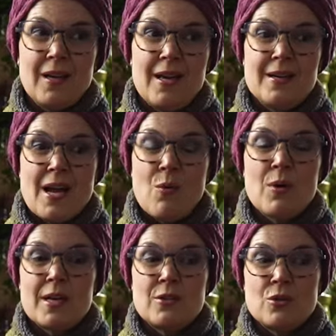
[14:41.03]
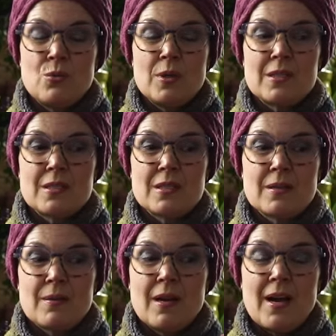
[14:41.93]
And now when I do it,
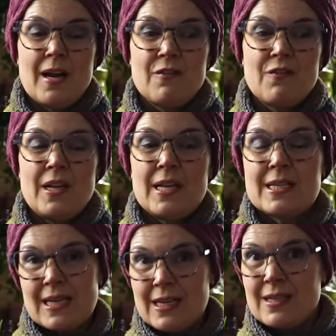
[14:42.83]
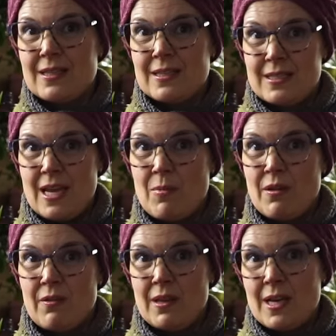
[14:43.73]
I feel exactly the same, I
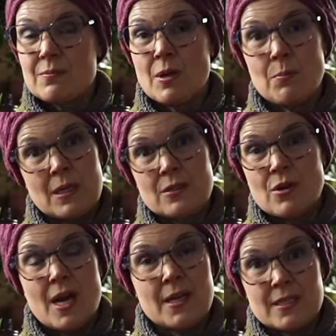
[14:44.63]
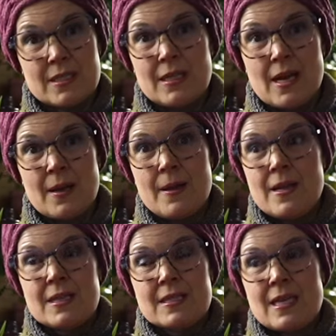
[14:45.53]
think, as my mentor, Anna Stina,
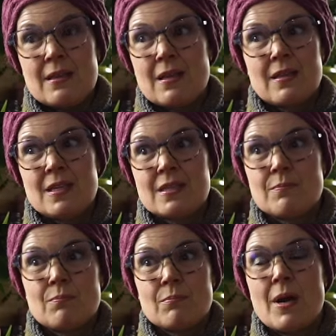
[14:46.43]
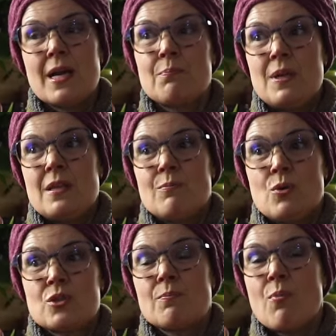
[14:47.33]
saying that this might be the
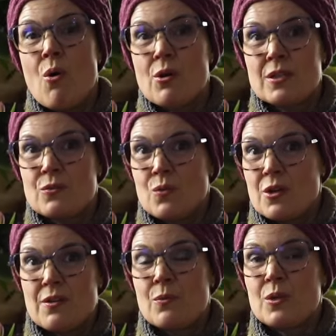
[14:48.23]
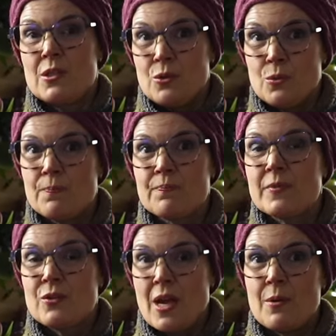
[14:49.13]
most important work that we do
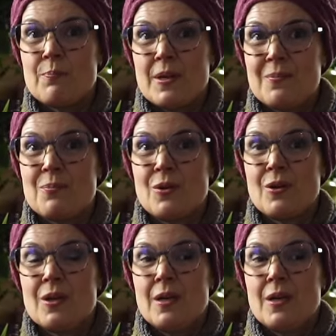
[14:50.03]
to help people,